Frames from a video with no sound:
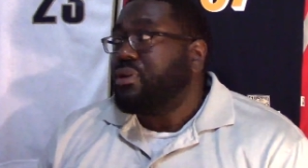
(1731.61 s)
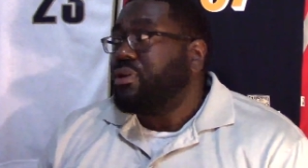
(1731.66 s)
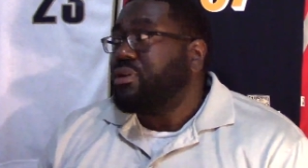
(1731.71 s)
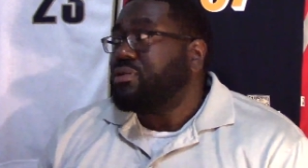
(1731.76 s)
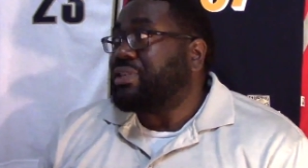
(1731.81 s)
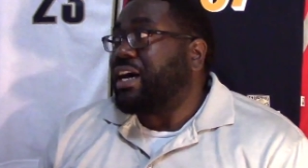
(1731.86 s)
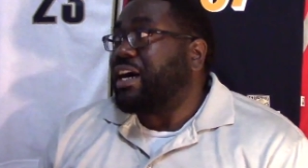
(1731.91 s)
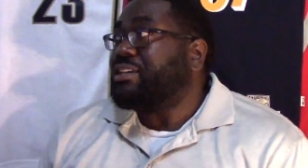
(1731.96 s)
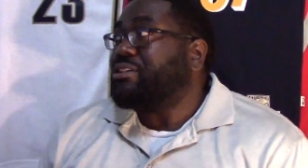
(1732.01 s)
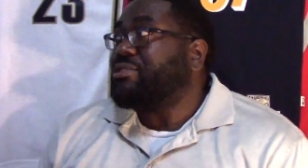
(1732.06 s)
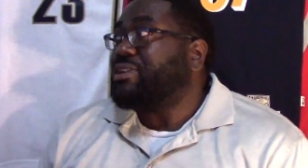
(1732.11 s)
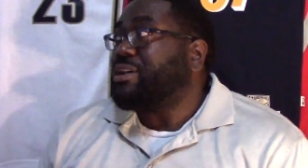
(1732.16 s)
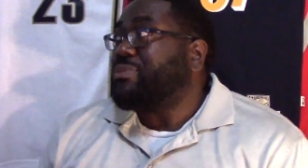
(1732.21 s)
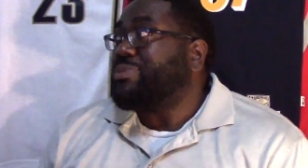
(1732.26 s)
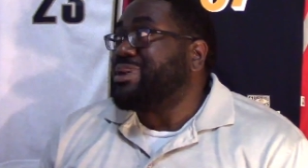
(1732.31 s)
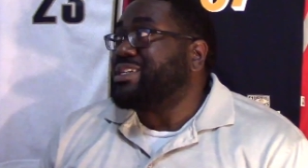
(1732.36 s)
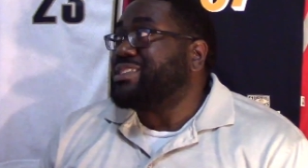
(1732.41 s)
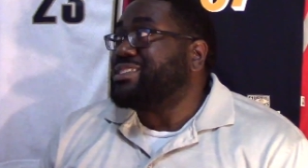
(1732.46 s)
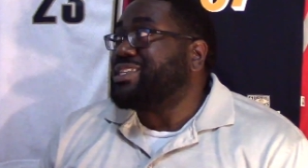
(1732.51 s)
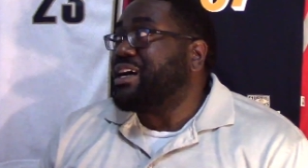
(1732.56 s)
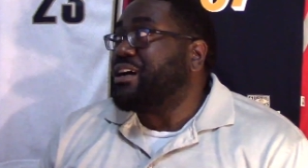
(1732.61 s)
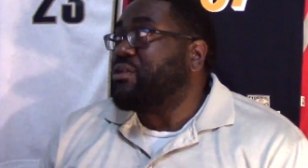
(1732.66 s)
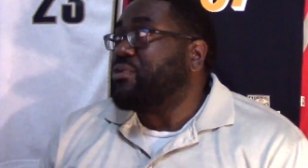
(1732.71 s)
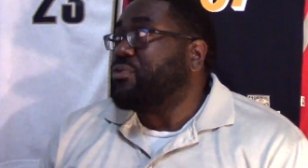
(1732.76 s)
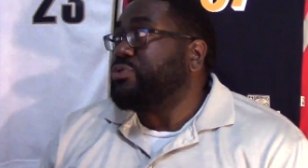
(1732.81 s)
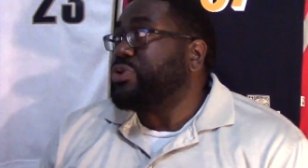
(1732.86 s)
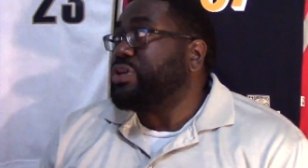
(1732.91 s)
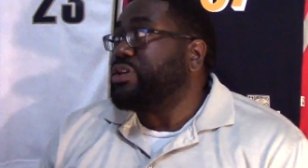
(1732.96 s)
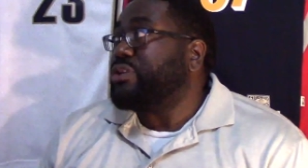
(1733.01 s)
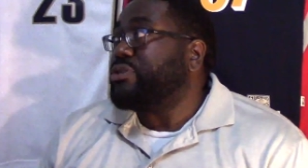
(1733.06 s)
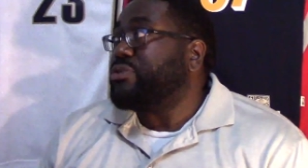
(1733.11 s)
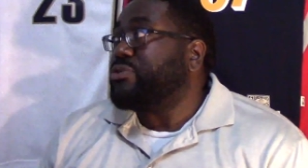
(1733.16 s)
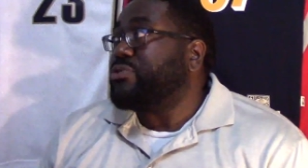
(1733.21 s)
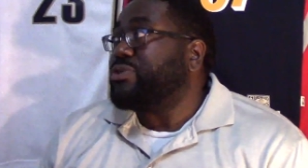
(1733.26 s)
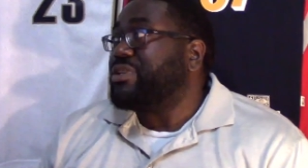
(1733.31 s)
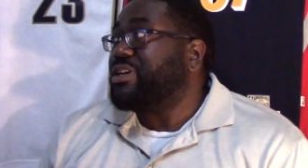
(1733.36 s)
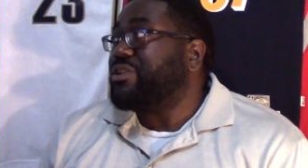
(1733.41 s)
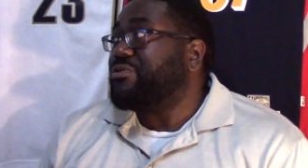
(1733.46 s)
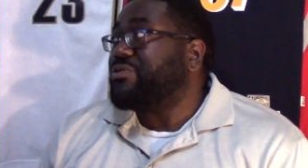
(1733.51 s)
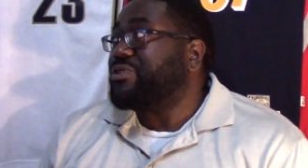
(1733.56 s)
Now, I know that may sound weird or
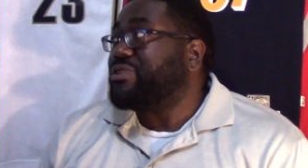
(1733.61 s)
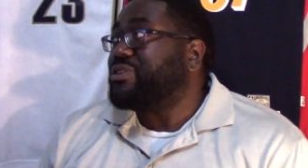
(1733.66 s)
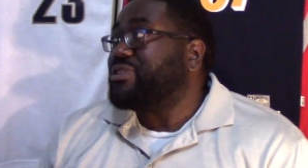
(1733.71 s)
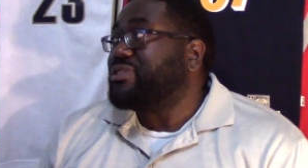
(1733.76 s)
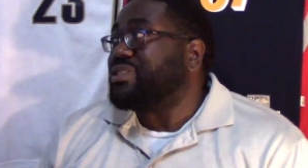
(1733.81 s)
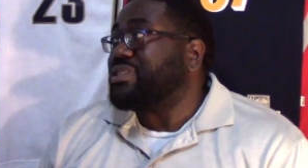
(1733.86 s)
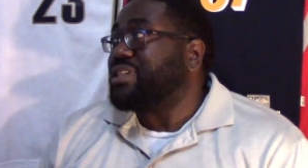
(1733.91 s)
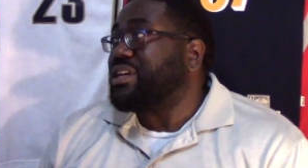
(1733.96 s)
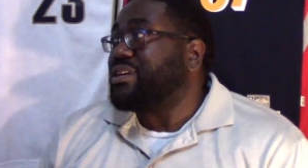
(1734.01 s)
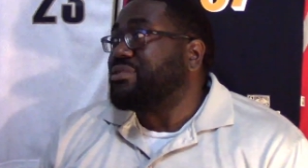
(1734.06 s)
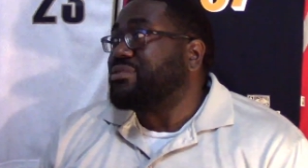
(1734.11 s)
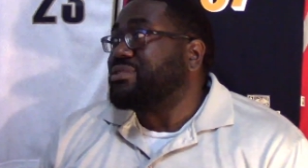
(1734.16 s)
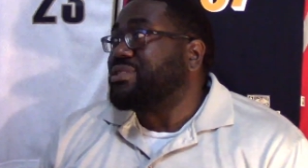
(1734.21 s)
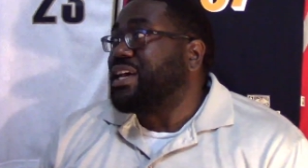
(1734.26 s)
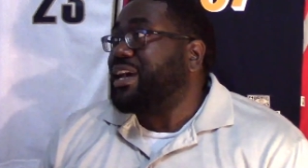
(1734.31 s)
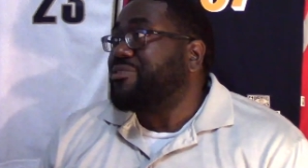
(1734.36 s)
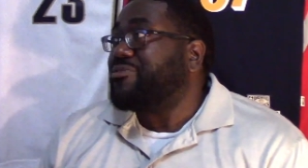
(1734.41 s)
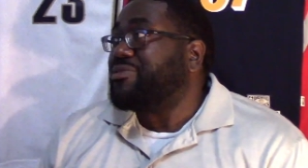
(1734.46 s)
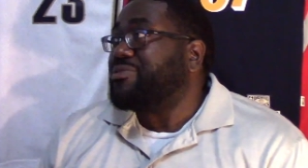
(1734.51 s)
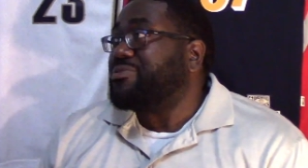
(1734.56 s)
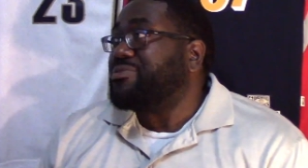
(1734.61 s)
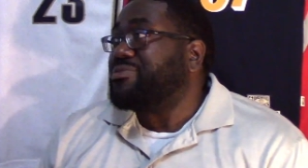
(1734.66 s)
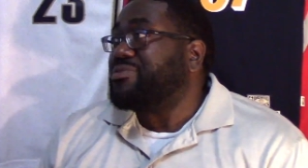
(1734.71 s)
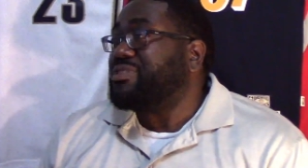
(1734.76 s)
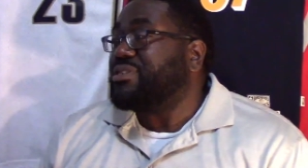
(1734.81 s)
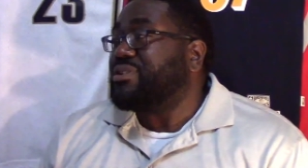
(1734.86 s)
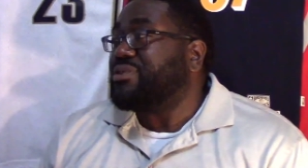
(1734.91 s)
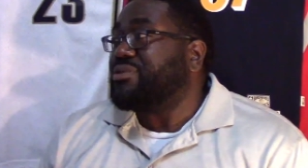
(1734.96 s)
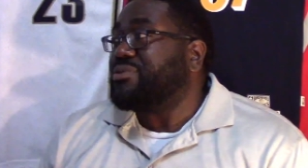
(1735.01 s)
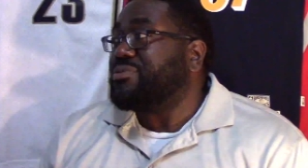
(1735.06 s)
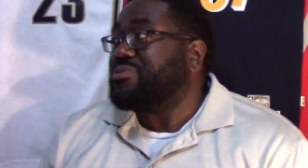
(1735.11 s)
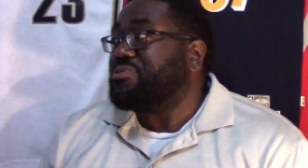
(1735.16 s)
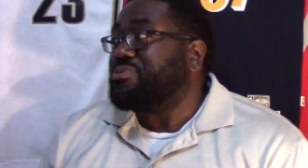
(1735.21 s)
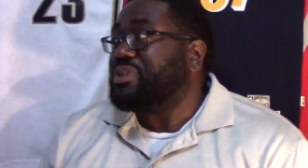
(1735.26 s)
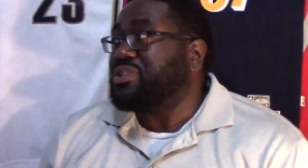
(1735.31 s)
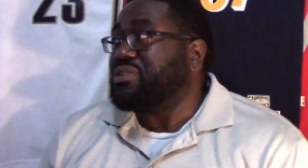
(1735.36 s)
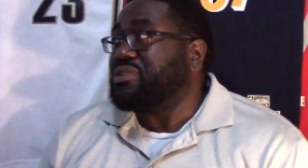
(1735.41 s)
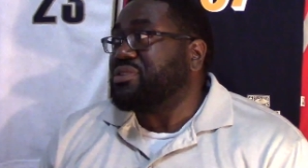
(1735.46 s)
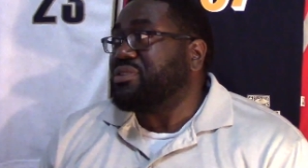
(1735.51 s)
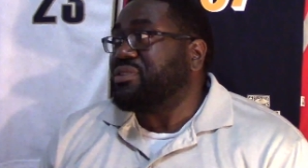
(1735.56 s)
whatever because the Lakers haven't,
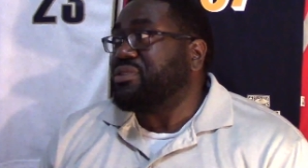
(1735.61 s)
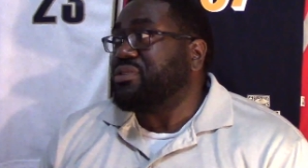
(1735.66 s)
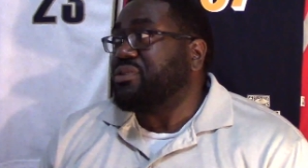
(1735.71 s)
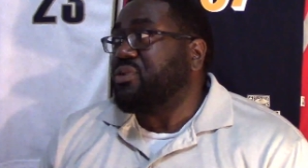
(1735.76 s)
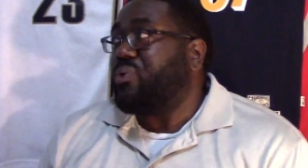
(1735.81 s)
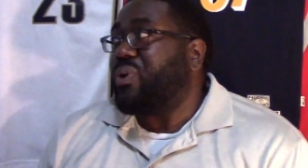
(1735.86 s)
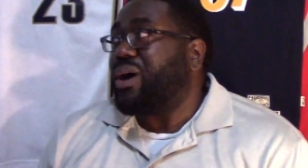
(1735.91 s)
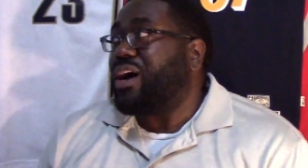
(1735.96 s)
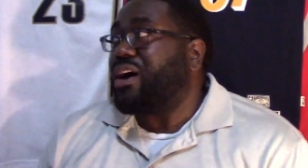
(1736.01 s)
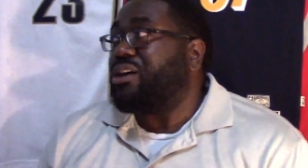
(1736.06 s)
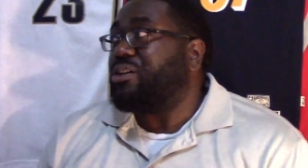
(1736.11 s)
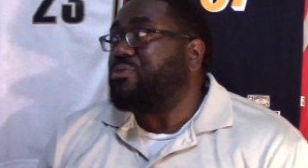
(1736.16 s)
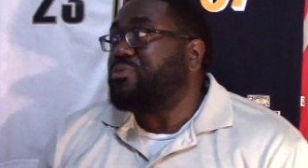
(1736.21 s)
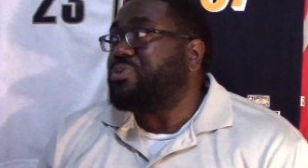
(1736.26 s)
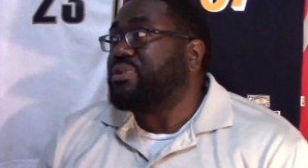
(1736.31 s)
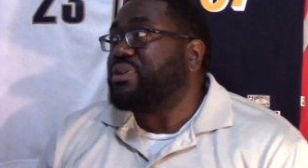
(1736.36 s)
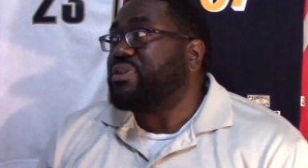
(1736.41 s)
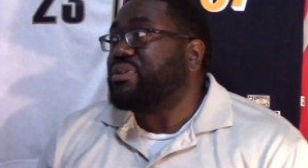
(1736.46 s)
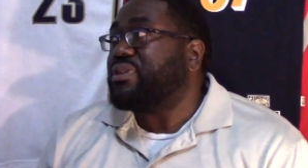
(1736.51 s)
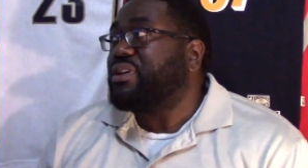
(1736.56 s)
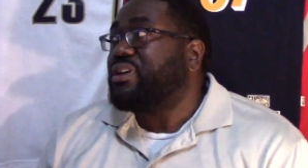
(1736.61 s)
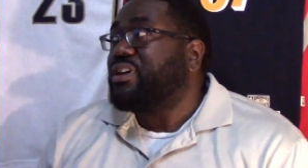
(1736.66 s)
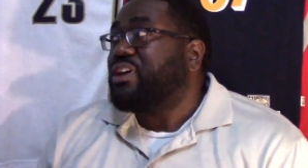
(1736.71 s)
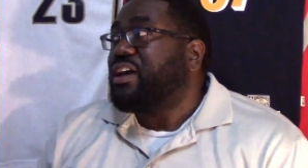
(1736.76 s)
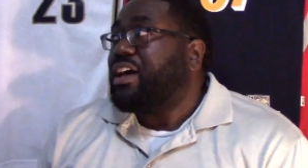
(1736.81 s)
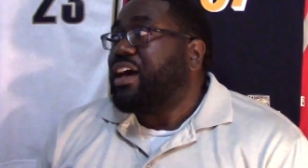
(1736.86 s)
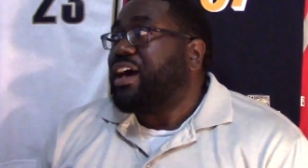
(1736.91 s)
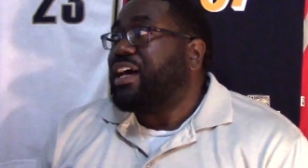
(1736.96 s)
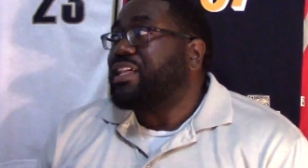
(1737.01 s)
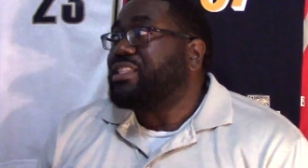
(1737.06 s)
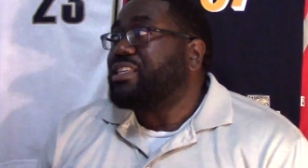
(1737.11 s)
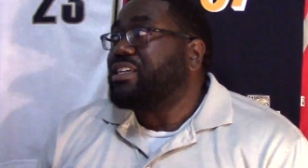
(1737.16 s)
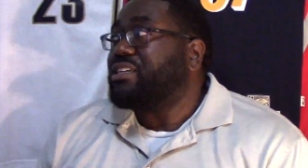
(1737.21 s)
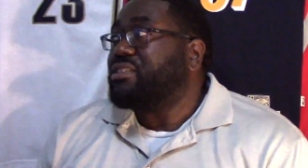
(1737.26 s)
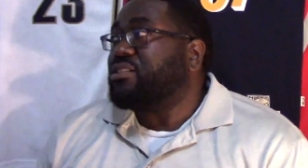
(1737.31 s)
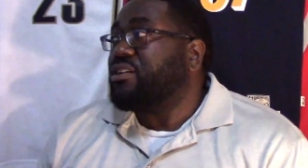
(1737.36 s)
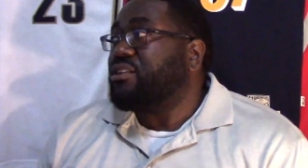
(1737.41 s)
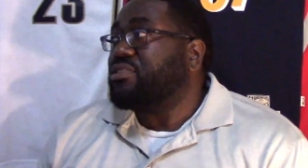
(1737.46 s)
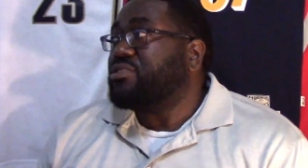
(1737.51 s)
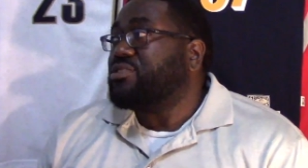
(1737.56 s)
been good in a while, but I think
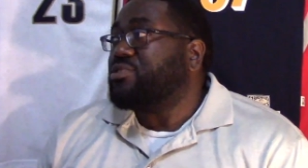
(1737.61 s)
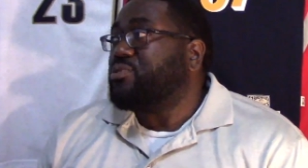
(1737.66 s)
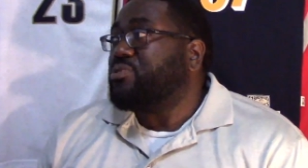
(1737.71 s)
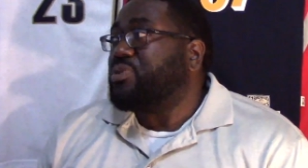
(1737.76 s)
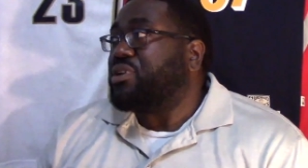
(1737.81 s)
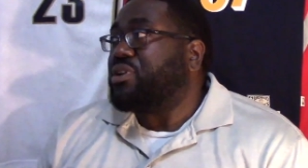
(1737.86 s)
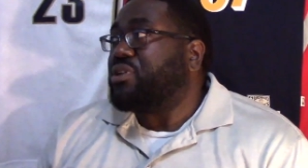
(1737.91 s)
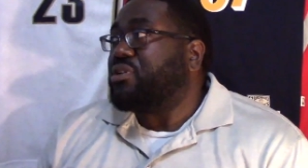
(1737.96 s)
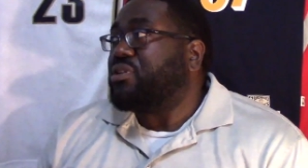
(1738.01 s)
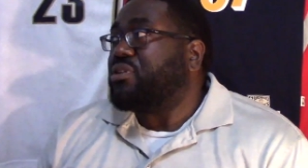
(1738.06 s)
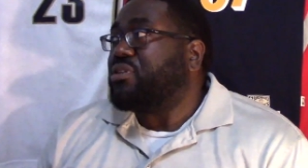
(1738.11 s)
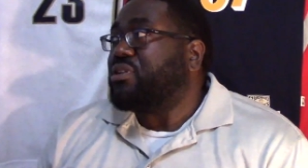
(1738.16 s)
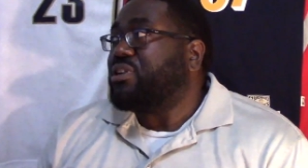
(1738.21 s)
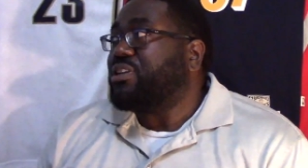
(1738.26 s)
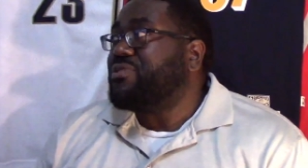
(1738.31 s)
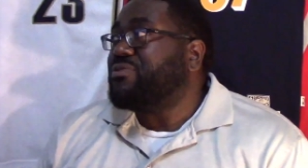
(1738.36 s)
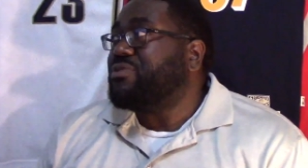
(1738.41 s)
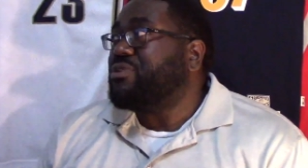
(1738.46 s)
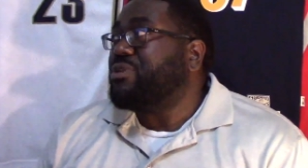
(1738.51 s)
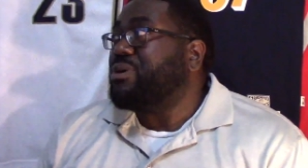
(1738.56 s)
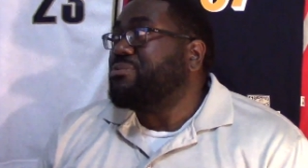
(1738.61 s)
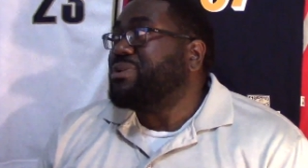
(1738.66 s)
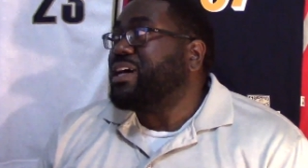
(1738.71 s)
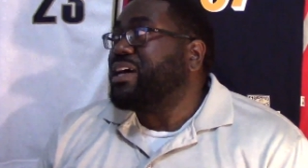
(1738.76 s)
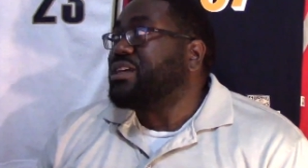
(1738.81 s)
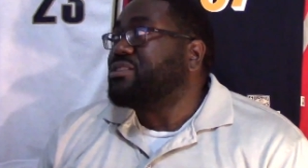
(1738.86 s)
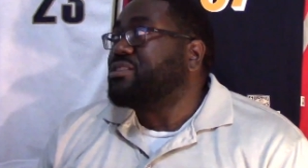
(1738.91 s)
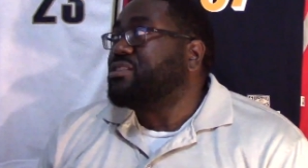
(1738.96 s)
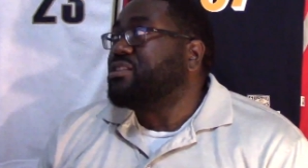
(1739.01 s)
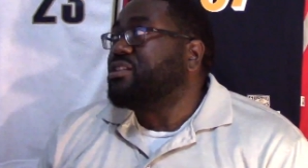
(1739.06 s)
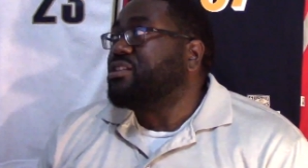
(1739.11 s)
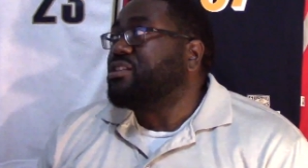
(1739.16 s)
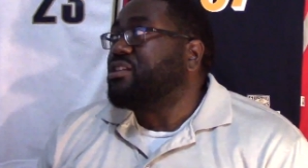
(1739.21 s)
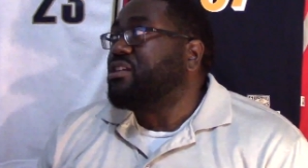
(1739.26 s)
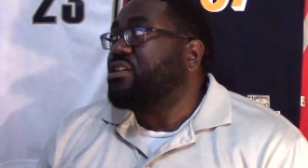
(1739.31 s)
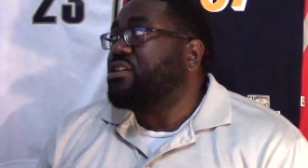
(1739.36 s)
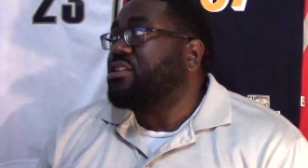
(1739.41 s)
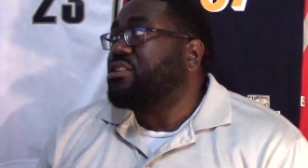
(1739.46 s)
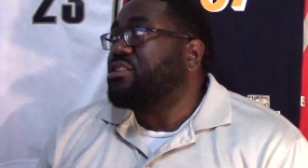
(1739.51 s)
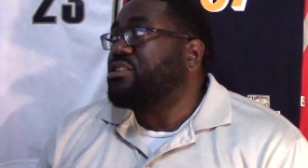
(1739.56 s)
Lonzo Ball, even though I'm not
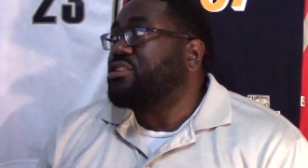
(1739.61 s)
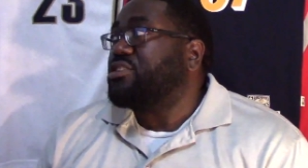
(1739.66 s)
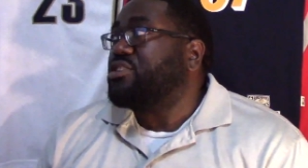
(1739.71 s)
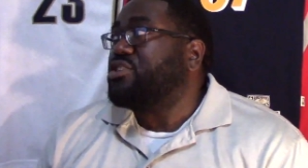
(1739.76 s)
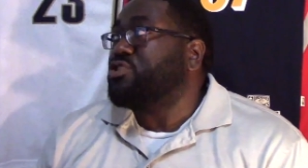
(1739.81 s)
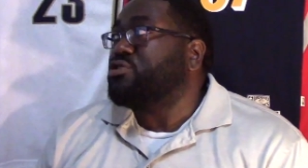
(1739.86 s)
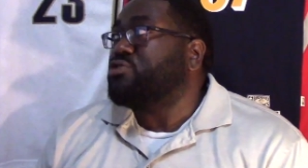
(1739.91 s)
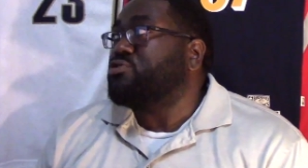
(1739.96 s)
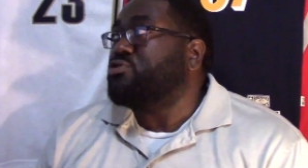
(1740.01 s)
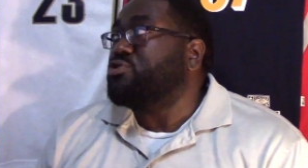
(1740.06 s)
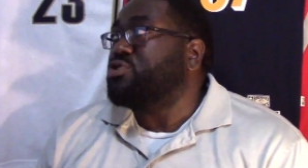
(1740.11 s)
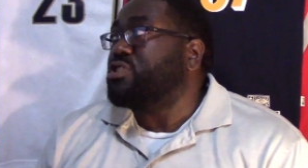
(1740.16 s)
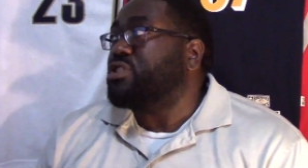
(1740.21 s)
a huge